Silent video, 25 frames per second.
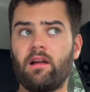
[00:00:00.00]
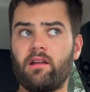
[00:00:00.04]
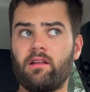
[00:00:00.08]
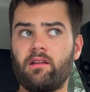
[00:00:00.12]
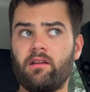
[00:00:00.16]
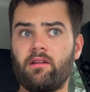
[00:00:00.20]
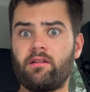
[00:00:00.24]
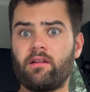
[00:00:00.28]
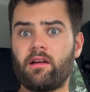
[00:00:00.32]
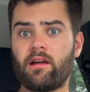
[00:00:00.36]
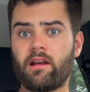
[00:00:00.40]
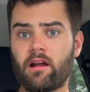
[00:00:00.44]

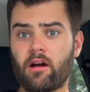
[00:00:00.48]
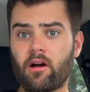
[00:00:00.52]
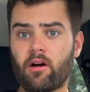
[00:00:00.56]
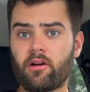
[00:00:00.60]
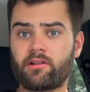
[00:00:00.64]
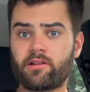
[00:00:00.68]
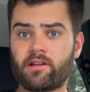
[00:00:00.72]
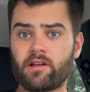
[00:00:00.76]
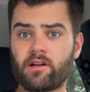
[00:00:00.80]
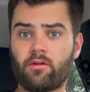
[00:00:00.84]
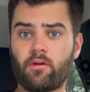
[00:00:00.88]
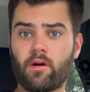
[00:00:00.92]
You then
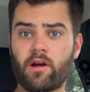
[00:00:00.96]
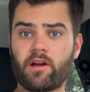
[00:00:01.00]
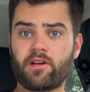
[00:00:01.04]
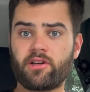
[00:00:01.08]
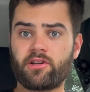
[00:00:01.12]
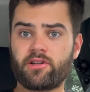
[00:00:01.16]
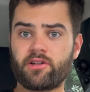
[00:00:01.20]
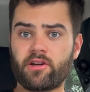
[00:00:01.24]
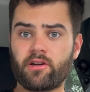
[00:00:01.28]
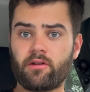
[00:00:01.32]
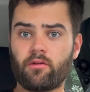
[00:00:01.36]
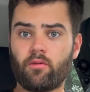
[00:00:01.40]
ask the
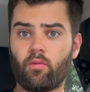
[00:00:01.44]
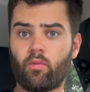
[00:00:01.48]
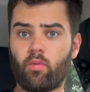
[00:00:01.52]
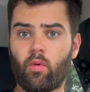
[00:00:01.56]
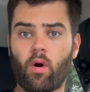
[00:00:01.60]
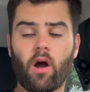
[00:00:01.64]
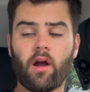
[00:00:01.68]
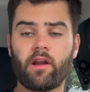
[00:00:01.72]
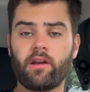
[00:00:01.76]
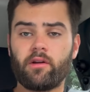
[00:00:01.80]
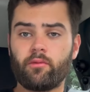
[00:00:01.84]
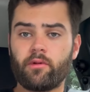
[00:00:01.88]
question,
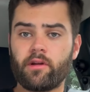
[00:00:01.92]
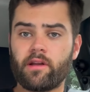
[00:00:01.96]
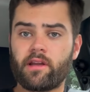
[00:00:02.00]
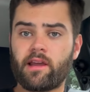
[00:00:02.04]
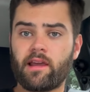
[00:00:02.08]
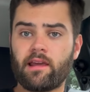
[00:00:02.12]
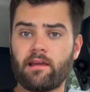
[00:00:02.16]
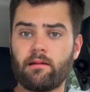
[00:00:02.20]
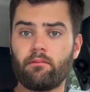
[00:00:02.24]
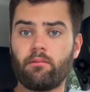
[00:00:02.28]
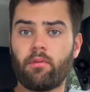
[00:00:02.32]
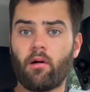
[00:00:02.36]
why do we
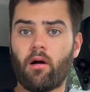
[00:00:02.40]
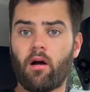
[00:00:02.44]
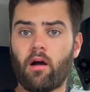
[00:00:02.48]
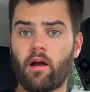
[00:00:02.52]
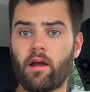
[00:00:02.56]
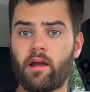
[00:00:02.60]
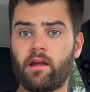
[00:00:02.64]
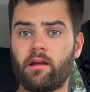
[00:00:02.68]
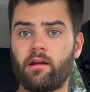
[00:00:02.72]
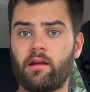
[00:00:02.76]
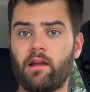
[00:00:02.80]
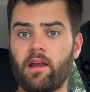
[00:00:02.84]
keep
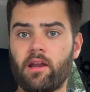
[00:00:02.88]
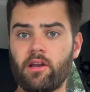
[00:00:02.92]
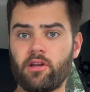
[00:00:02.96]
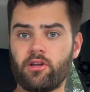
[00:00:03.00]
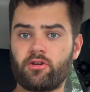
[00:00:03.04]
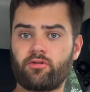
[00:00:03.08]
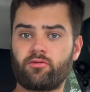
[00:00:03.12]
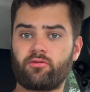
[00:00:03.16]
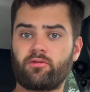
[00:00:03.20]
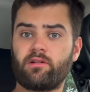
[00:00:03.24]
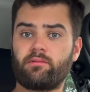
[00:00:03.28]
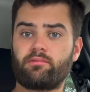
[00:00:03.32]
buying
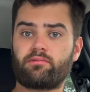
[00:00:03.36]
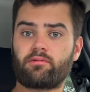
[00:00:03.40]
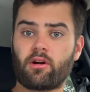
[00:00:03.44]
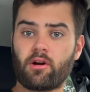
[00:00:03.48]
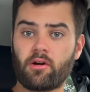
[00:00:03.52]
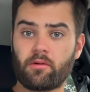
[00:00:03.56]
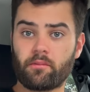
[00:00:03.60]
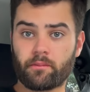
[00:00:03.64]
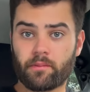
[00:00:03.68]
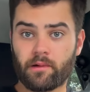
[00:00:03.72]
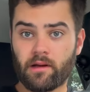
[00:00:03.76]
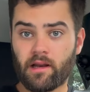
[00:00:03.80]
injury
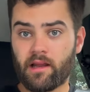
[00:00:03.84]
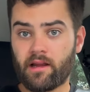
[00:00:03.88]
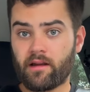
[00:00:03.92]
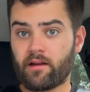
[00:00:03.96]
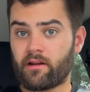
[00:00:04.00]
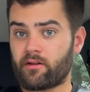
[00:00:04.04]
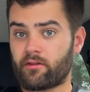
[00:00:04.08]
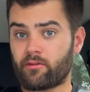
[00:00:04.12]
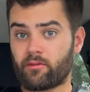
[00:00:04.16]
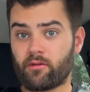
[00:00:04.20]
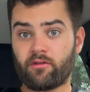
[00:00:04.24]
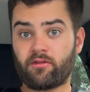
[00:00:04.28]
prone
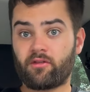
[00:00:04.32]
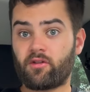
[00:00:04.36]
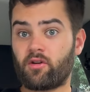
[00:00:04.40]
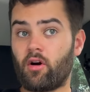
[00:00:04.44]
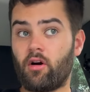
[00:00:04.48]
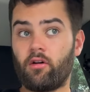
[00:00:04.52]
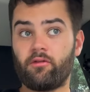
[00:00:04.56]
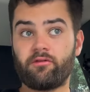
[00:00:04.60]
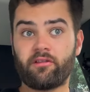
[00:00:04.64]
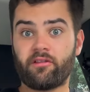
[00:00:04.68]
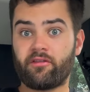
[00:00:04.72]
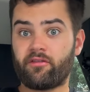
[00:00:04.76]
players? We've
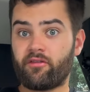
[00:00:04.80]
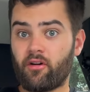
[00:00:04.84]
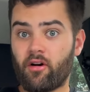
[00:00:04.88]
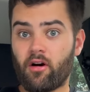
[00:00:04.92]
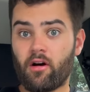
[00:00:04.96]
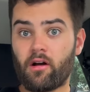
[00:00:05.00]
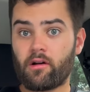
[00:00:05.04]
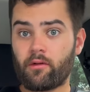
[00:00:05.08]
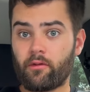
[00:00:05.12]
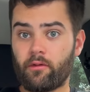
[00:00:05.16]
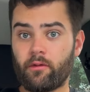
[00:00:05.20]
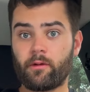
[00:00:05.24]
got
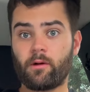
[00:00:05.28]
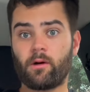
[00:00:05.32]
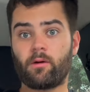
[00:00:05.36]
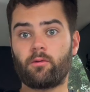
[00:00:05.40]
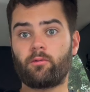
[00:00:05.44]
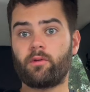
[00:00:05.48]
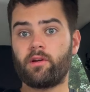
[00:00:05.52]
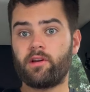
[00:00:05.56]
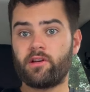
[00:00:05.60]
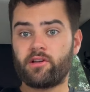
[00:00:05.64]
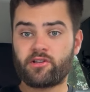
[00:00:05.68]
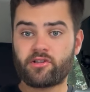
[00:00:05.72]
Fofana, we've got
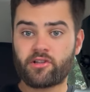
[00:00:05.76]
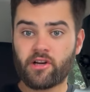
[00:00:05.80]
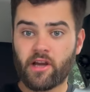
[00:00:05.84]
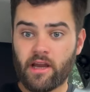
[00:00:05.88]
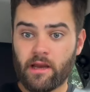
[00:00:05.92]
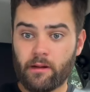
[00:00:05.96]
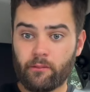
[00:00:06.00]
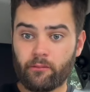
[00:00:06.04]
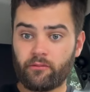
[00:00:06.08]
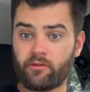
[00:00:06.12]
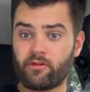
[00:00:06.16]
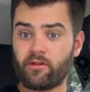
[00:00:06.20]
Reece
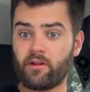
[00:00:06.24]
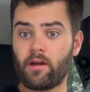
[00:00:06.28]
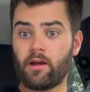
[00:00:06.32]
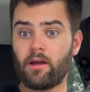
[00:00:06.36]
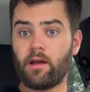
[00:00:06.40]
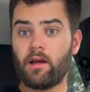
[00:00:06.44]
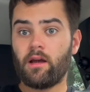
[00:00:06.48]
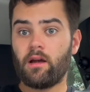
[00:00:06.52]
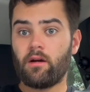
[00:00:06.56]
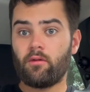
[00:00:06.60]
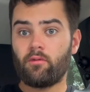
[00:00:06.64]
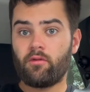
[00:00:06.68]
James,
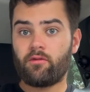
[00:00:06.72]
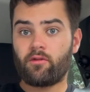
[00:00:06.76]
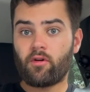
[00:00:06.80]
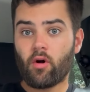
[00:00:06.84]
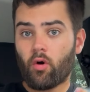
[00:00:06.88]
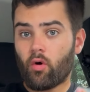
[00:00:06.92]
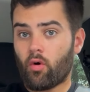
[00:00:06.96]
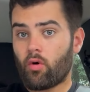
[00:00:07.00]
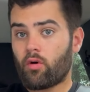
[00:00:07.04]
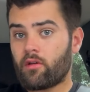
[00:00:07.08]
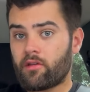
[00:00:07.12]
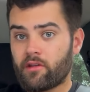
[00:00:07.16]
we've got
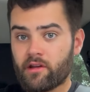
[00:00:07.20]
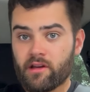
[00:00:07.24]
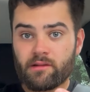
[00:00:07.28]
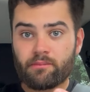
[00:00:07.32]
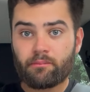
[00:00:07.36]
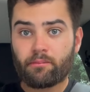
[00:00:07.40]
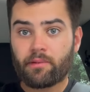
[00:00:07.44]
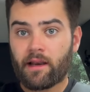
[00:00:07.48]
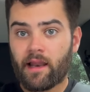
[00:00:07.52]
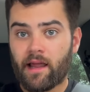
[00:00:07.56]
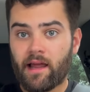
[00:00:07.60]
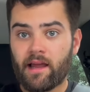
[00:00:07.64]
all of these
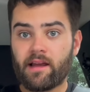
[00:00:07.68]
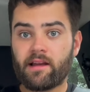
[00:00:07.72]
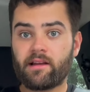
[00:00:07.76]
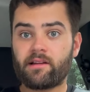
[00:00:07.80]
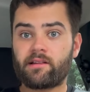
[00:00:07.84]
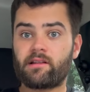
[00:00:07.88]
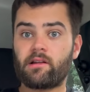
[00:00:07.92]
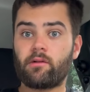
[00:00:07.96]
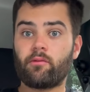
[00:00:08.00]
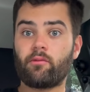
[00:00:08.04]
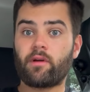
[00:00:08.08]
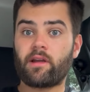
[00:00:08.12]

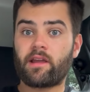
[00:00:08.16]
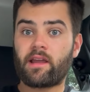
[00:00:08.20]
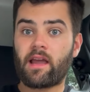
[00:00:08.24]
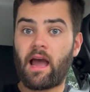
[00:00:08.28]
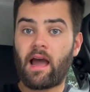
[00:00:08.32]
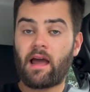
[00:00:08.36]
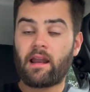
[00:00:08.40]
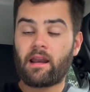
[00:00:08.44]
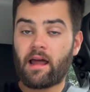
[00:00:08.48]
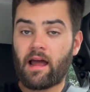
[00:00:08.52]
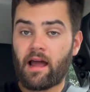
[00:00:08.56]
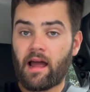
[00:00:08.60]
players that we
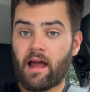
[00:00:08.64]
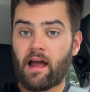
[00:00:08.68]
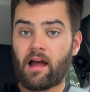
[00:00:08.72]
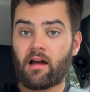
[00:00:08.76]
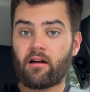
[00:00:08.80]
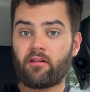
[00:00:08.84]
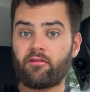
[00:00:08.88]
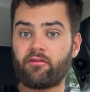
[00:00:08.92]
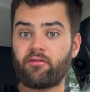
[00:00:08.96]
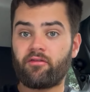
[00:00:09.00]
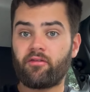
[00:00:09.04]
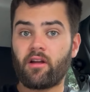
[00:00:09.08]
can
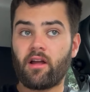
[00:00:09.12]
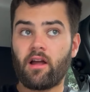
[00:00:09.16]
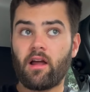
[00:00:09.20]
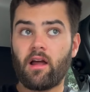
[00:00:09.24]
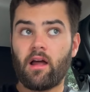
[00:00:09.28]
have.